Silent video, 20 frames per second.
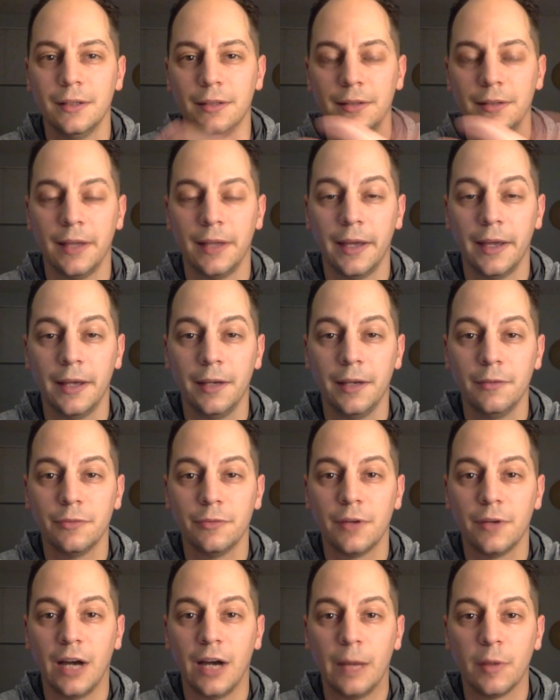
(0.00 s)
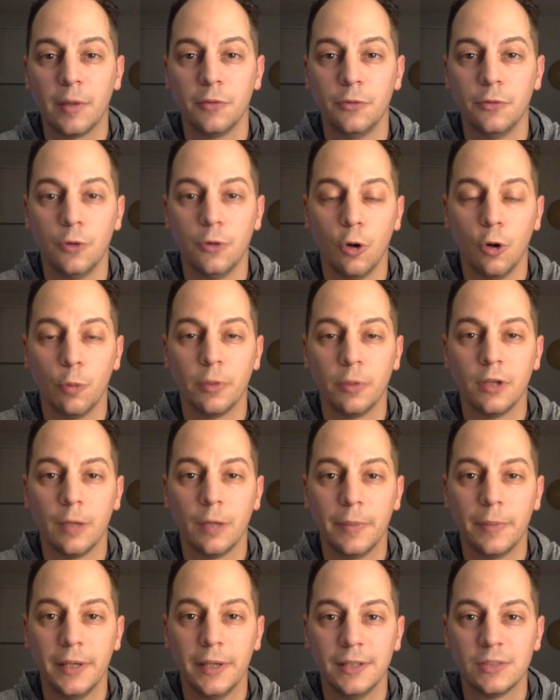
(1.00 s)
Dave, Comic Foo, opened
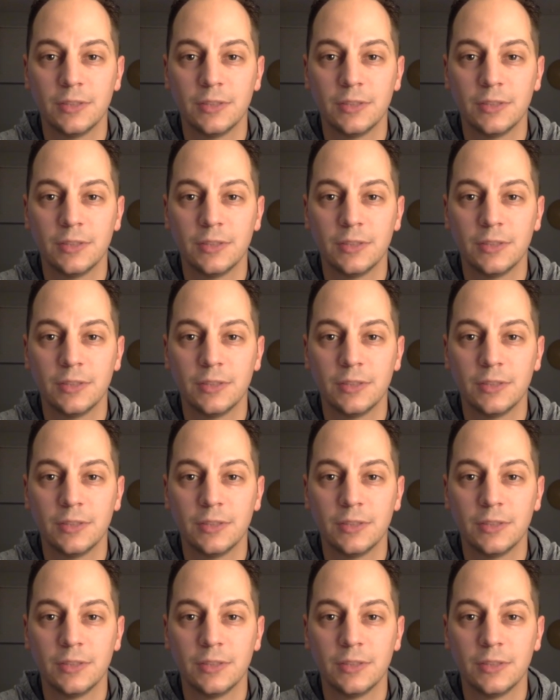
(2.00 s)
up his